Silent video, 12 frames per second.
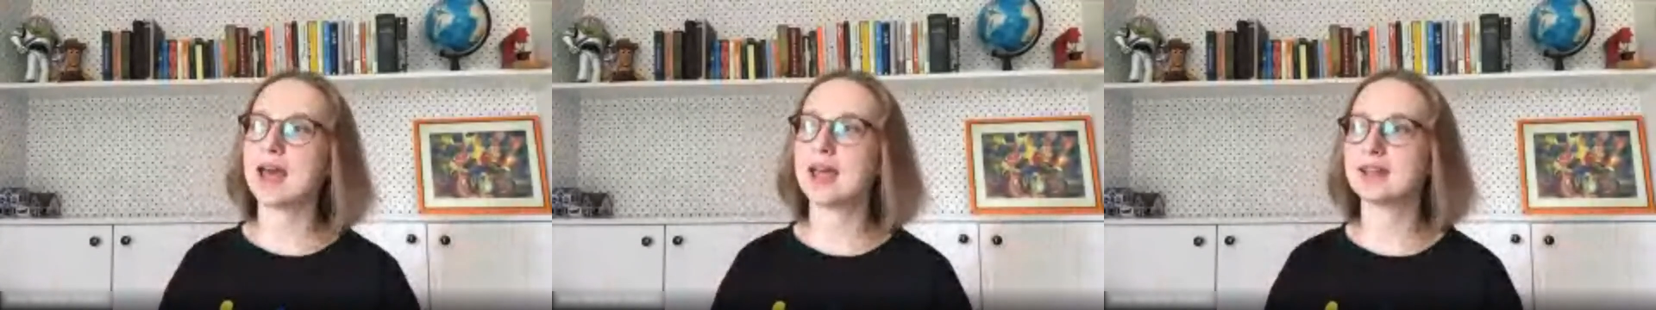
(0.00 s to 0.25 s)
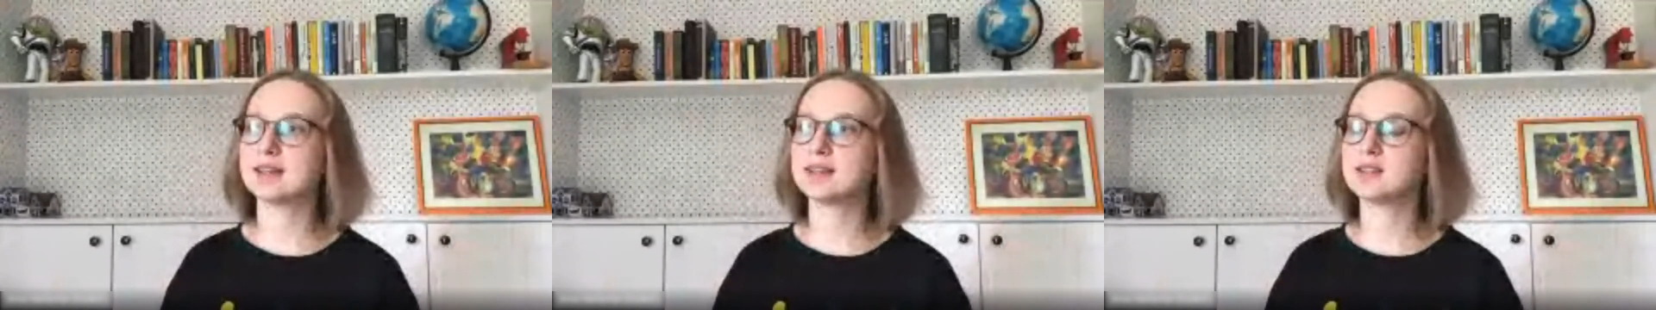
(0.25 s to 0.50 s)

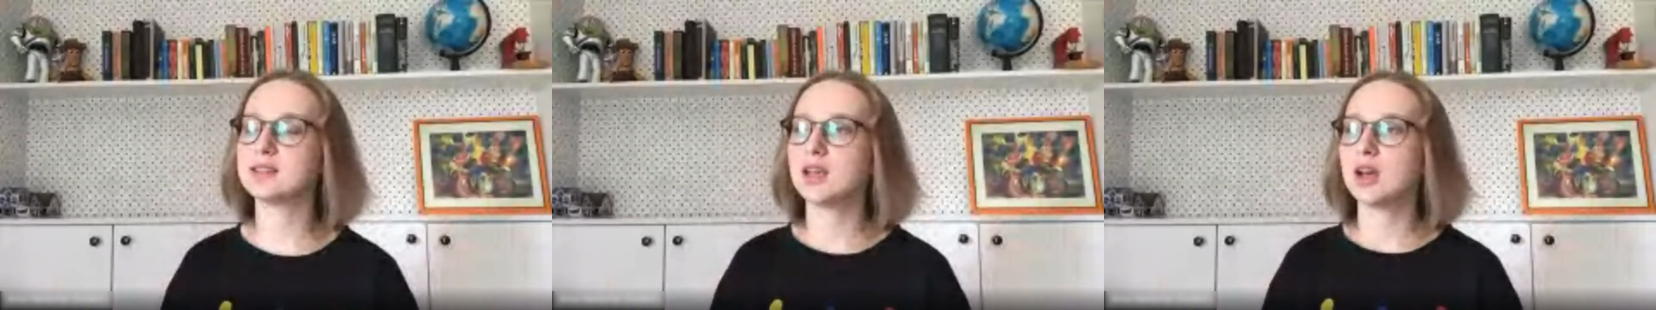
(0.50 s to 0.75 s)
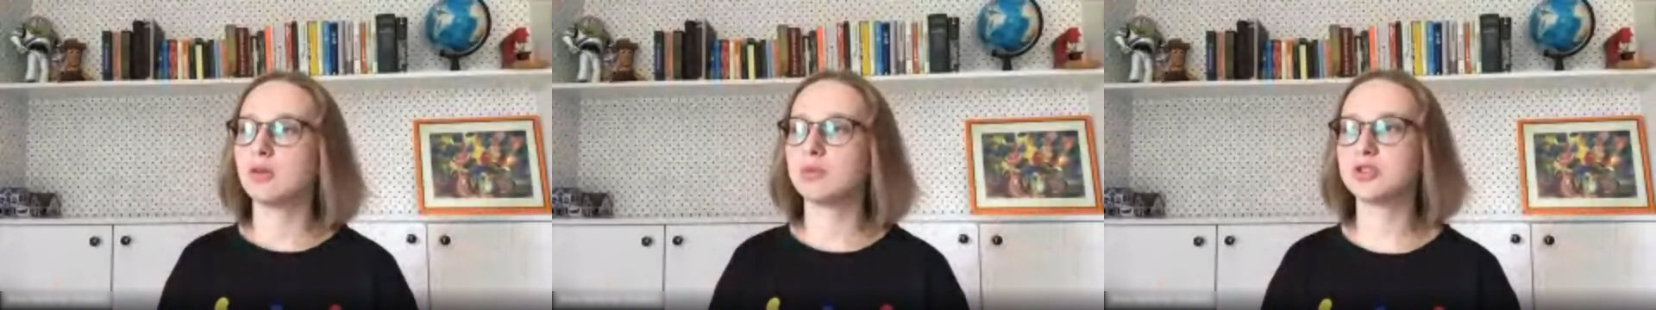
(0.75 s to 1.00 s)
And
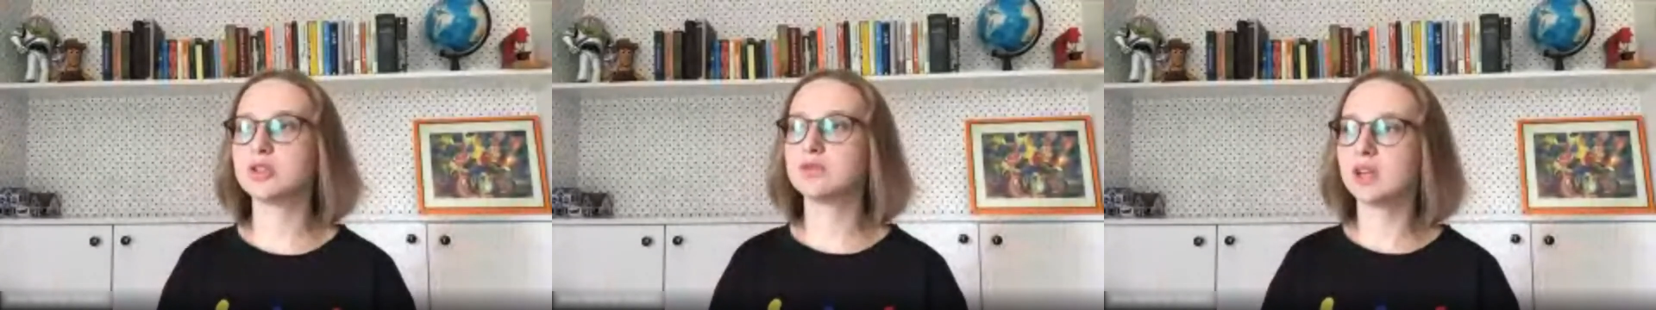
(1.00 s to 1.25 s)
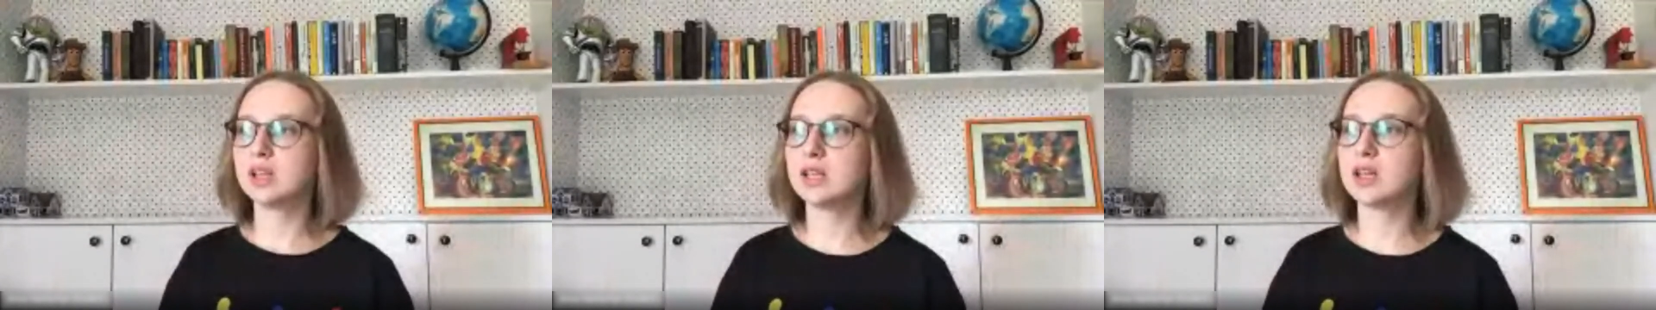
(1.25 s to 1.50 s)
which
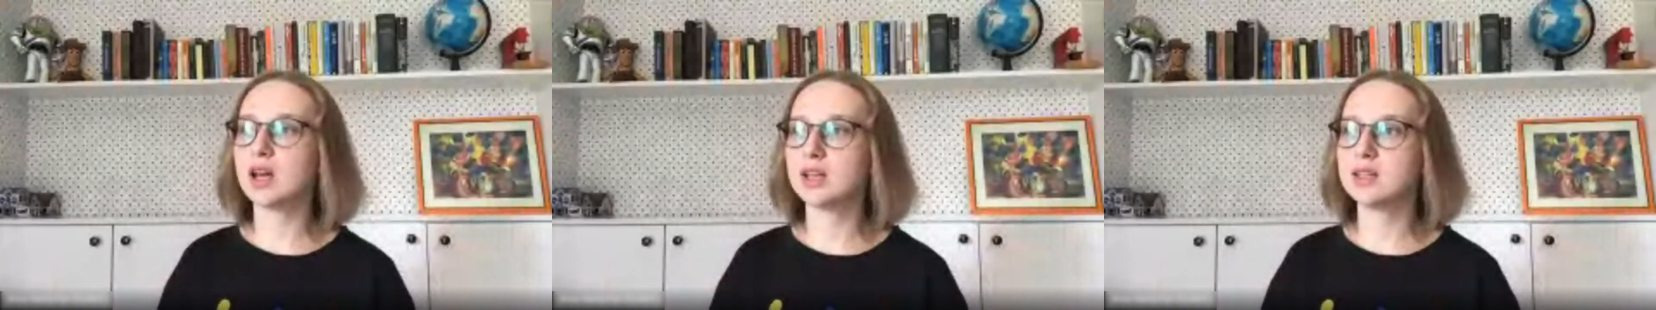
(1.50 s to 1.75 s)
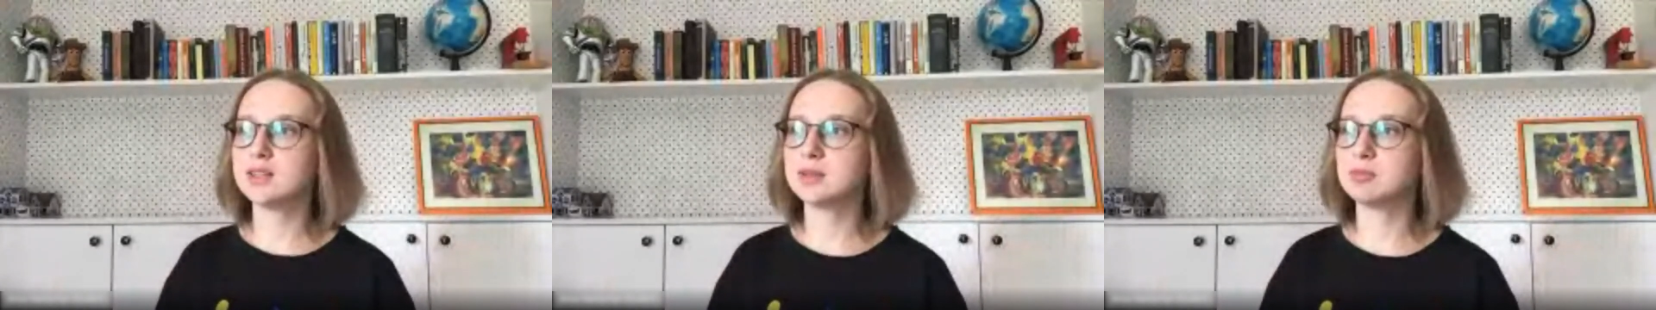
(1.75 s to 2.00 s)
is really
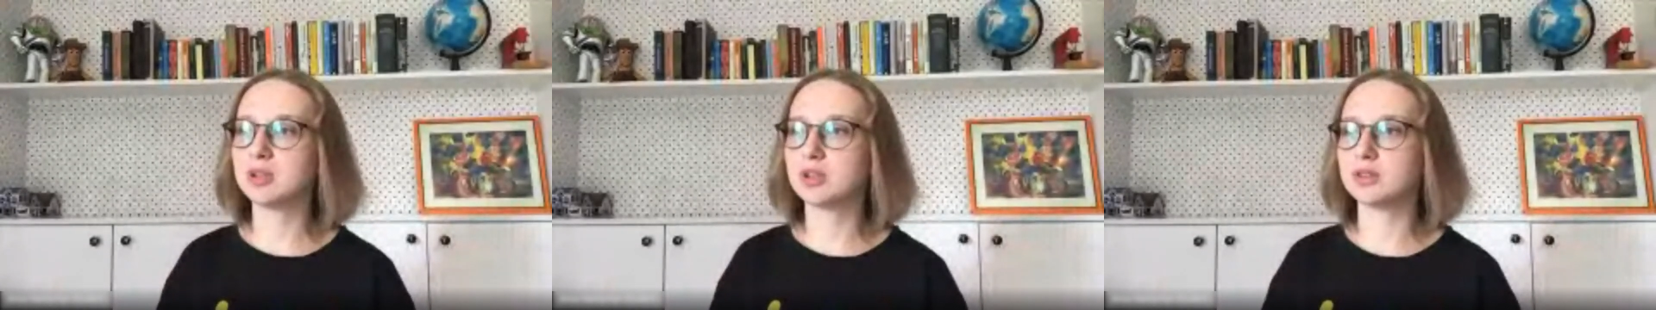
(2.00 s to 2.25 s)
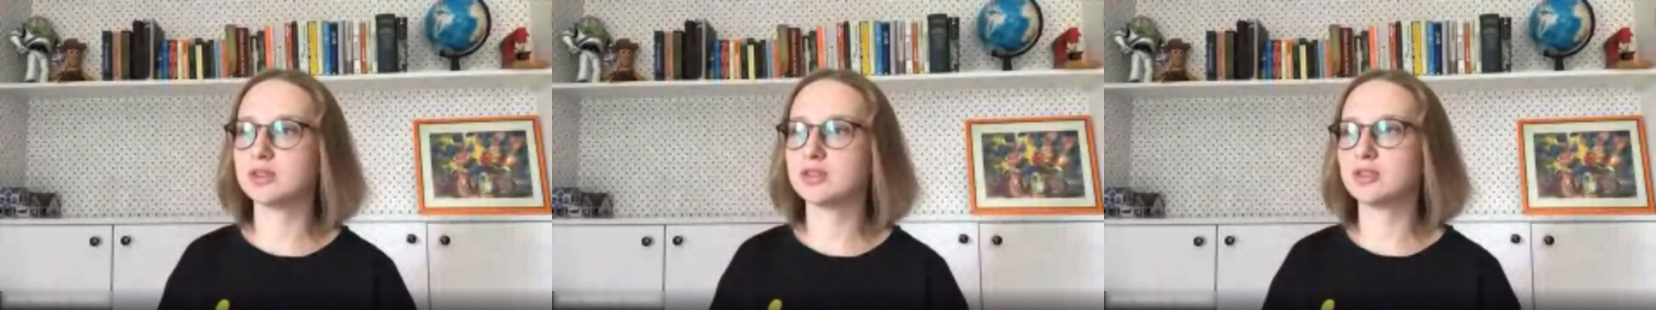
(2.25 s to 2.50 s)
nice
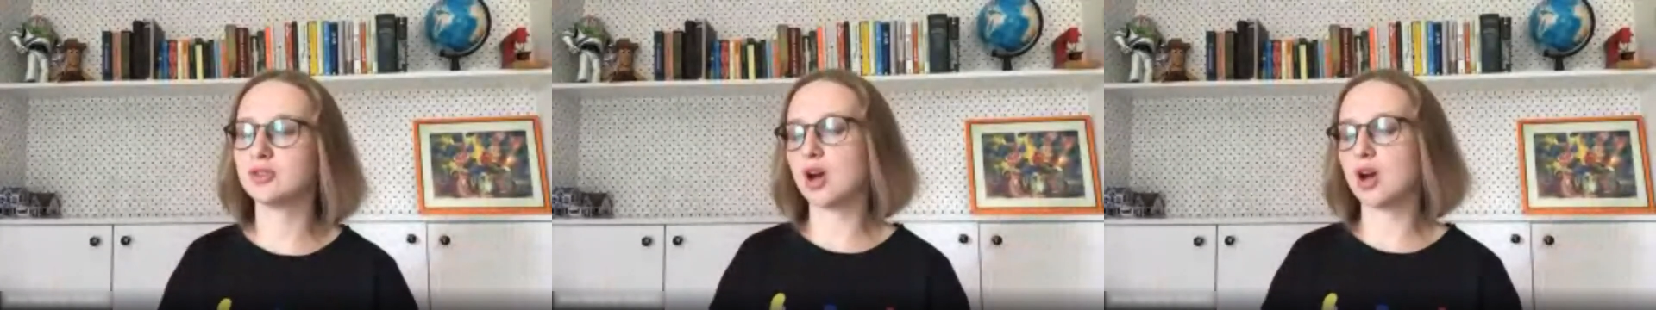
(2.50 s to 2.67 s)
because